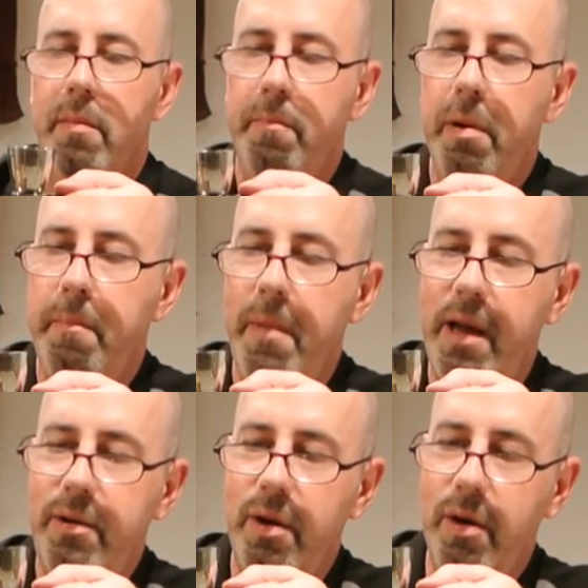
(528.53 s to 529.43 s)

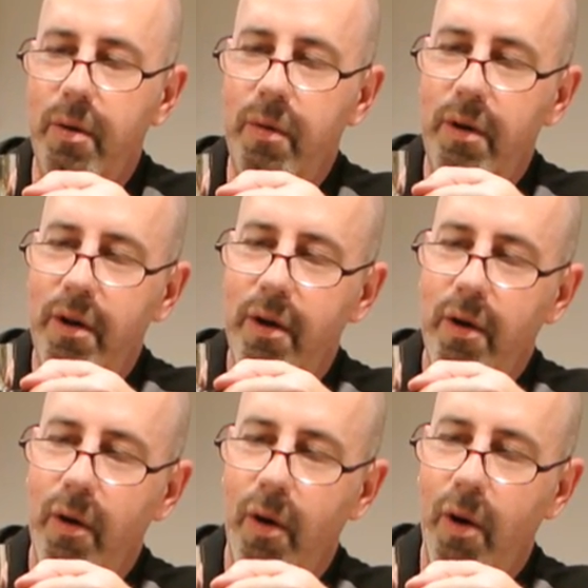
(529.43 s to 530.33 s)
pimento
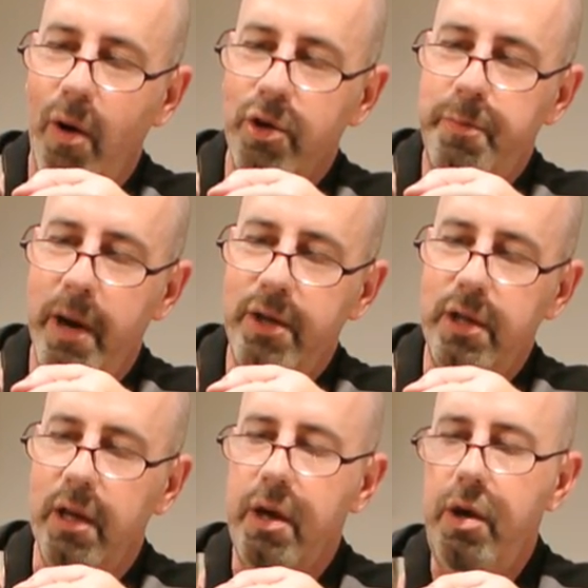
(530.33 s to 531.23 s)

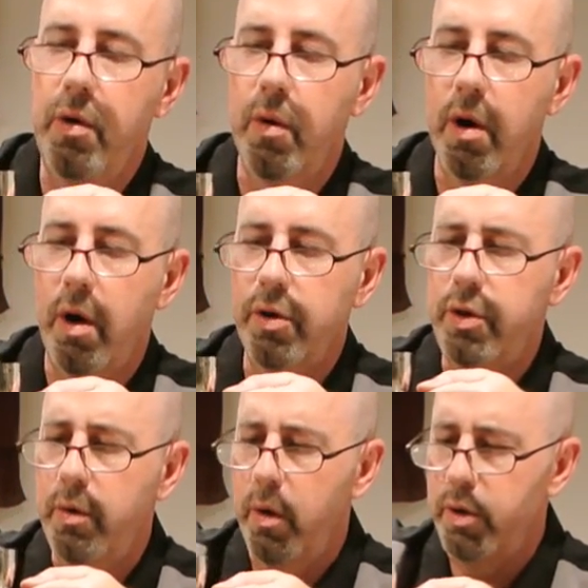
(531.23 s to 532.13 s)
allspice liqueur,
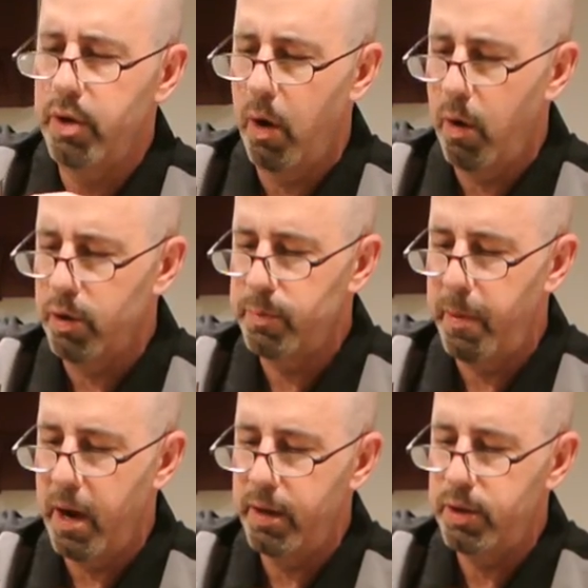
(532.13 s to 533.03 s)
also known as
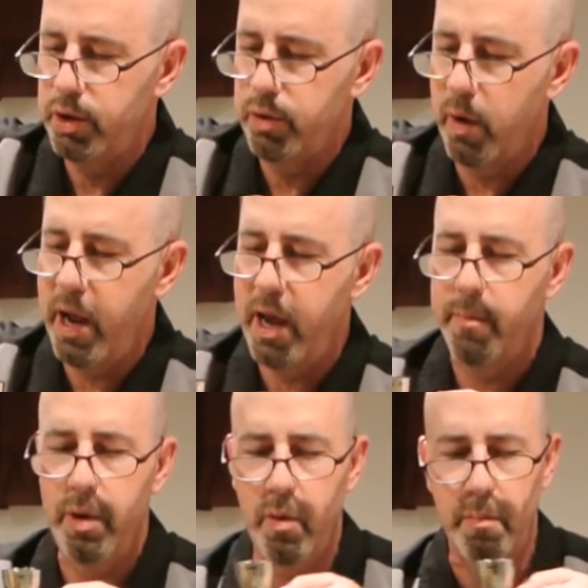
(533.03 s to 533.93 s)
allspice
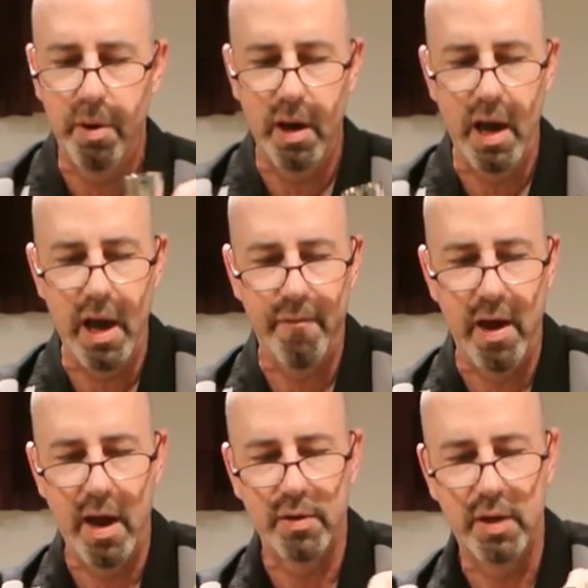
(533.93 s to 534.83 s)
dram. We're going to put 1/2
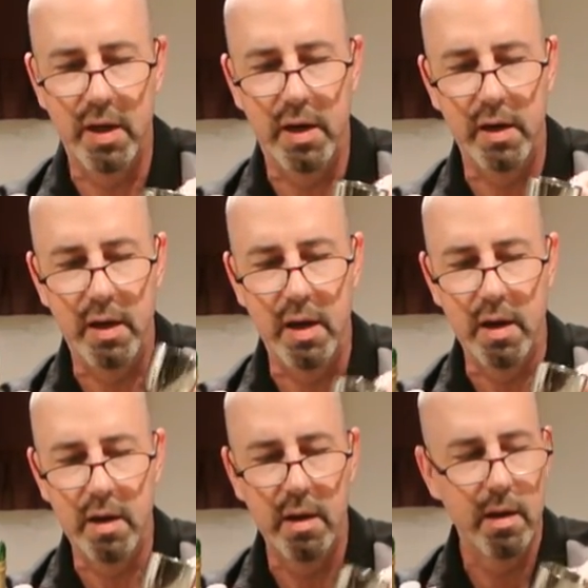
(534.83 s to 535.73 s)
ounce of it in here.